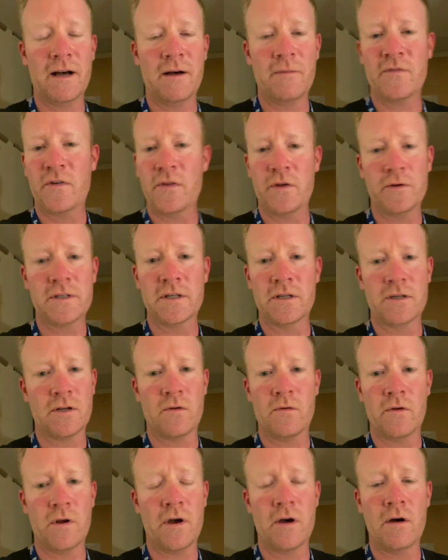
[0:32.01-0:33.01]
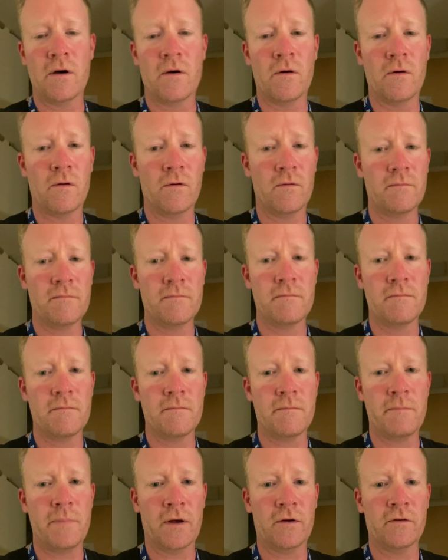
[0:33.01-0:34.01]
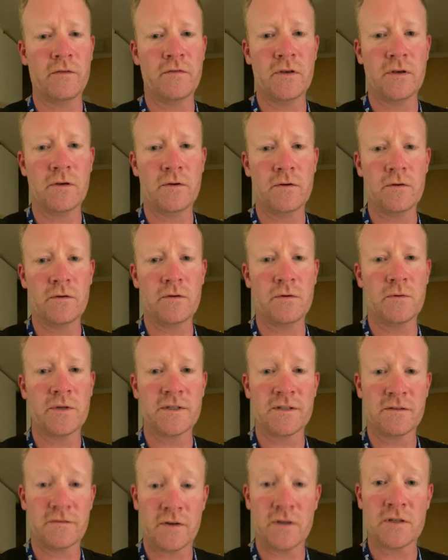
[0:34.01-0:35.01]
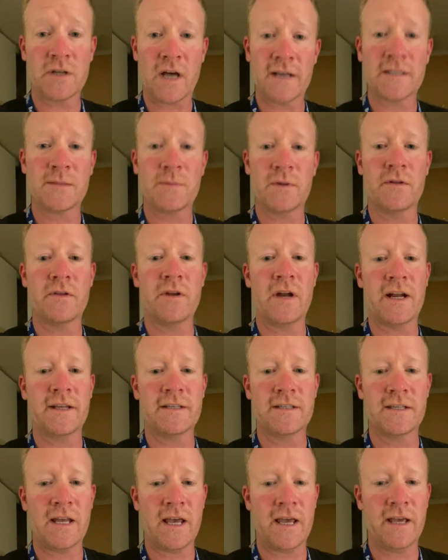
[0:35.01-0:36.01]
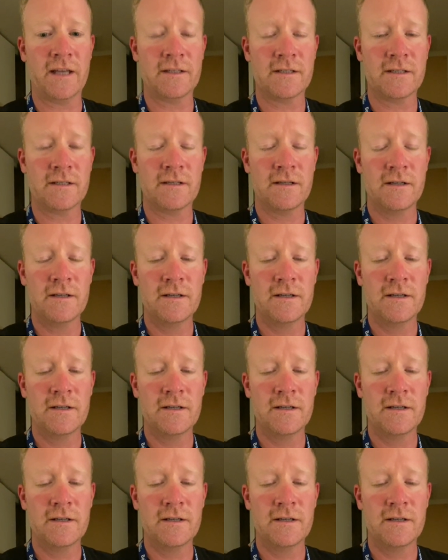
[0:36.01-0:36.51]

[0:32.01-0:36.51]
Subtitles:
For those that don't know, Bellevue was the first hospital in the United States,